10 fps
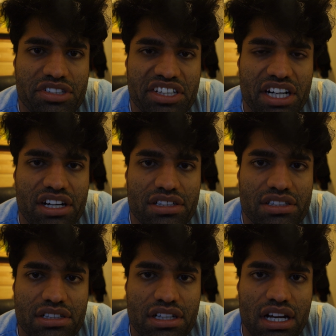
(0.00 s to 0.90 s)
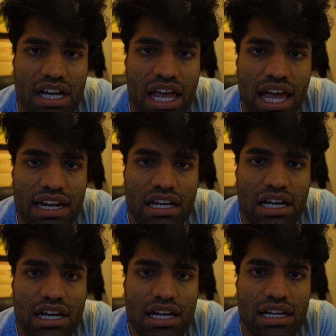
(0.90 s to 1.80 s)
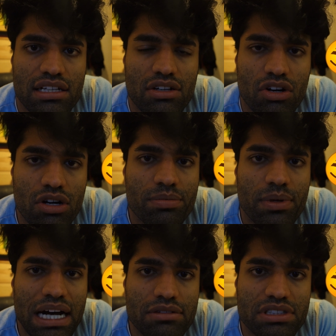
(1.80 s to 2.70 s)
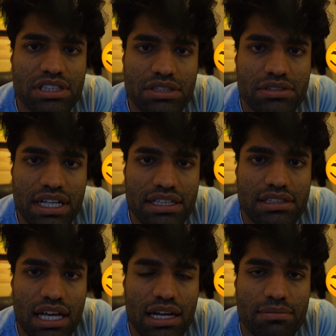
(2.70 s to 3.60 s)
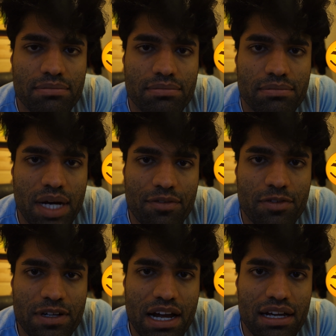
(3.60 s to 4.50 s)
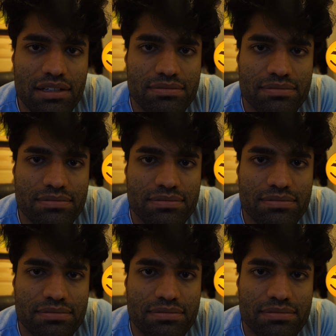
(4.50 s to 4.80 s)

we are. And I hope I will see you next time. Bye for now.